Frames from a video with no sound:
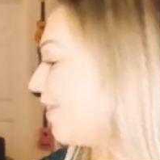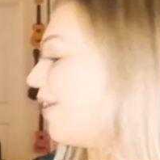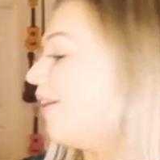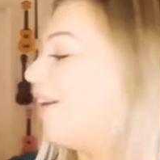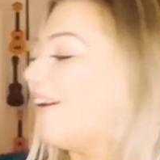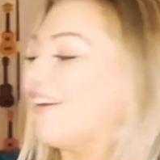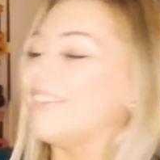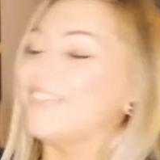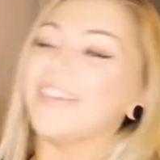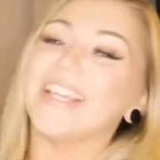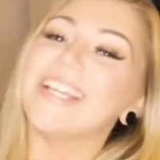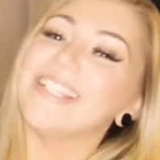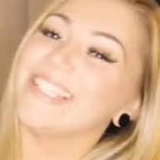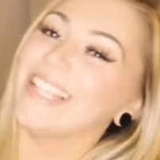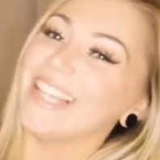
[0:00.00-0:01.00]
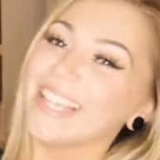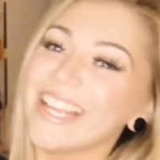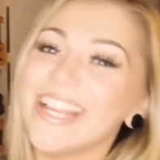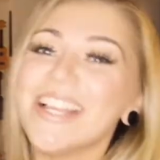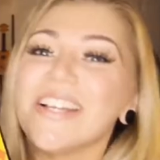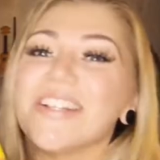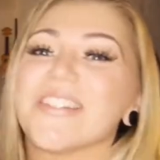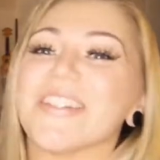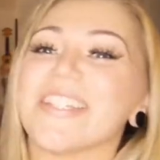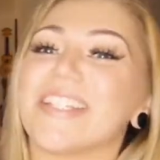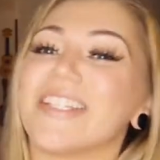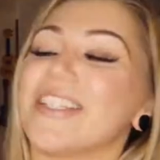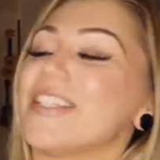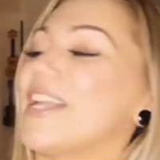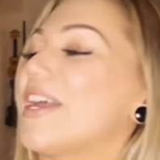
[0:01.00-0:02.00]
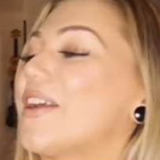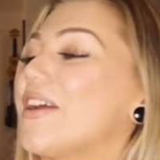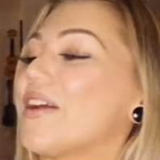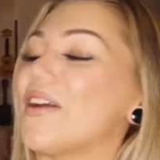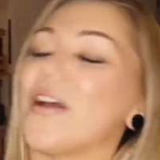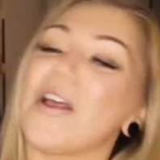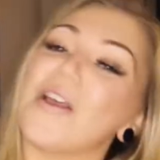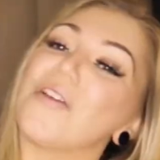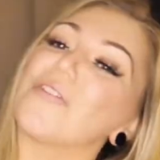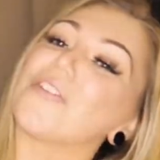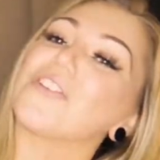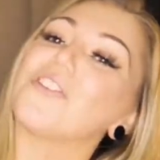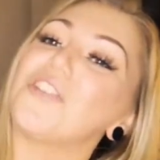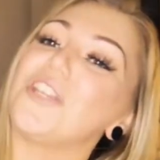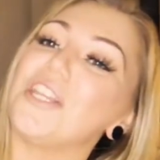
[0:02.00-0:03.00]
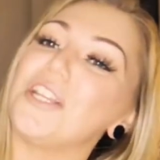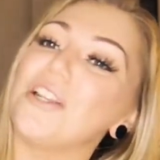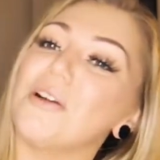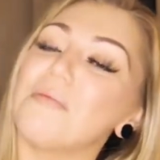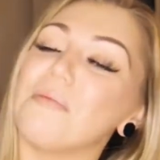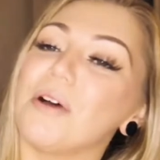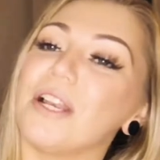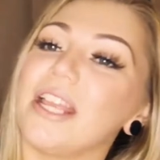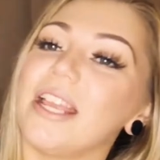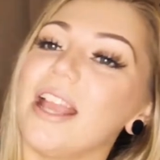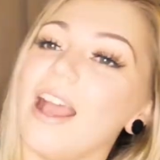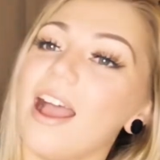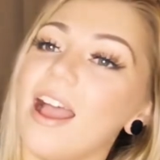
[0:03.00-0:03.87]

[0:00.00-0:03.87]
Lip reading: Amazing. So there's a sticker for Gene Money.